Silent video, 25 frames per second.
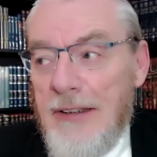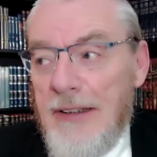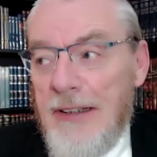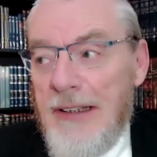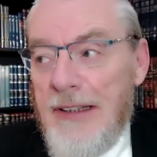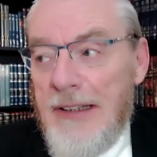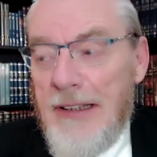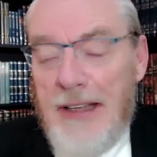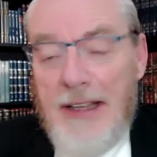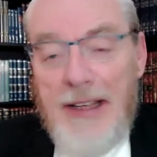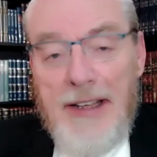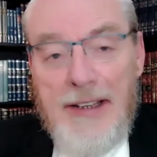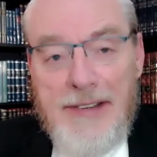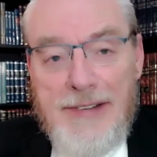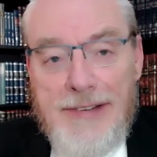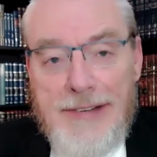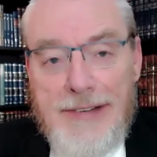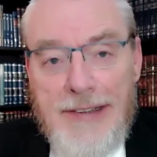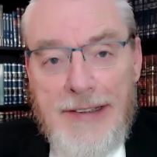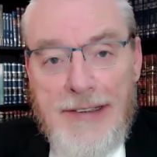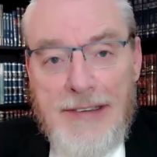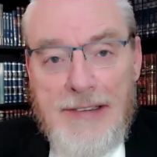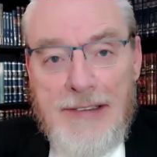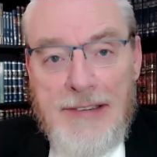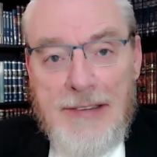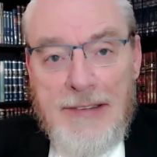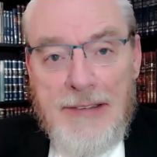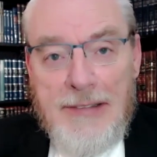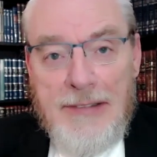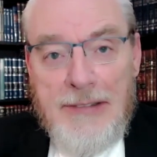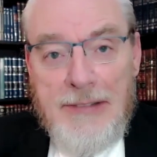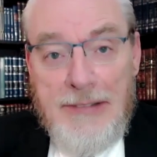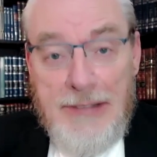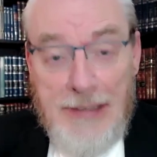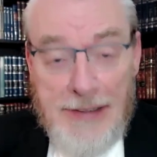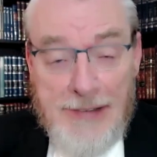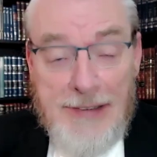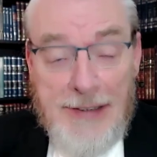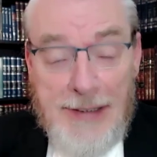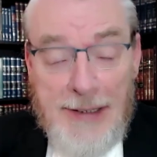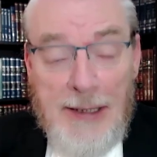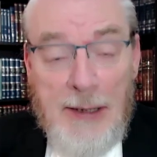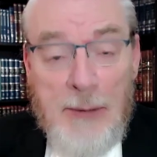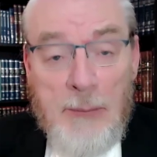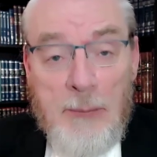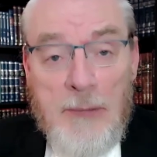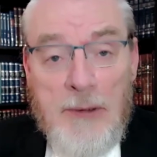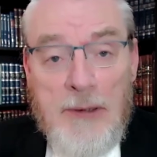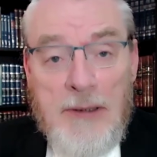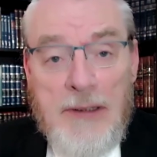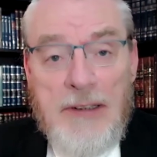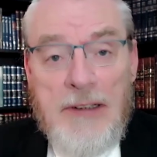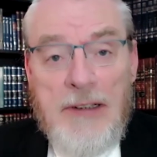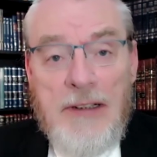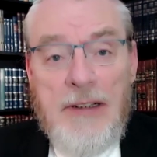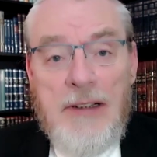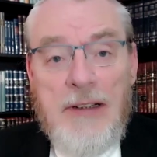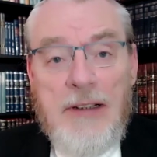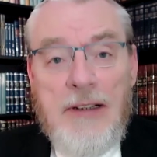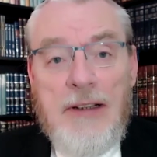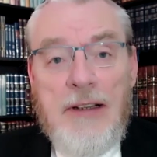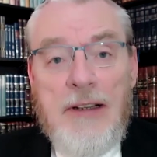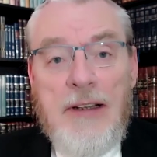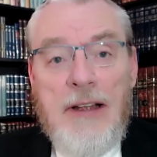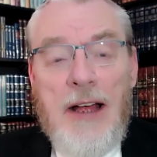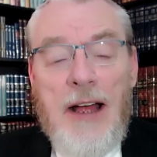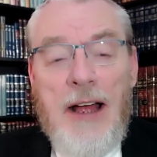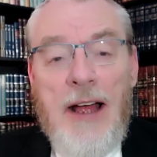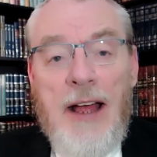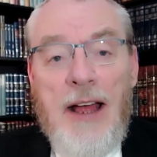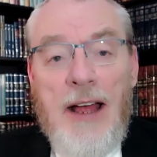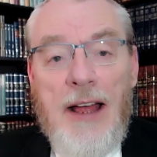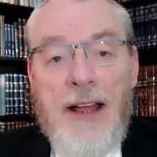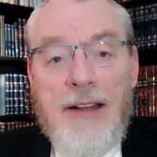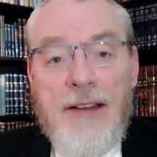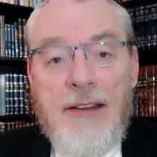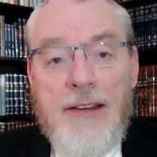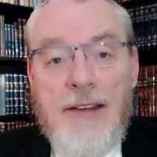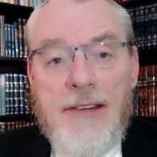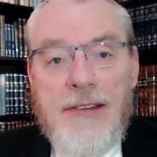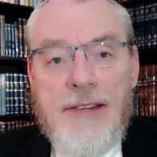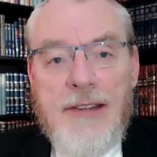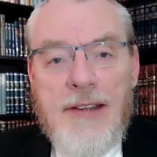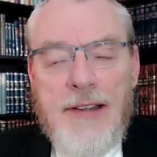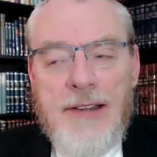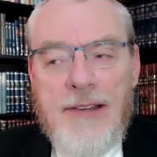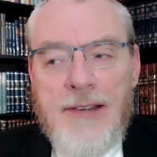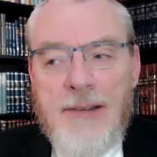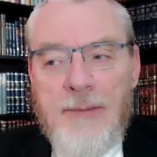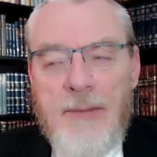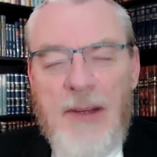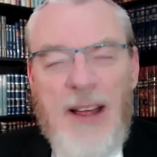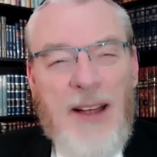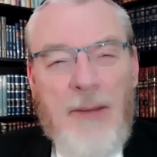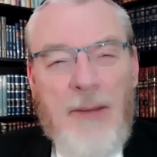And I said, "Yes, I am." And he said,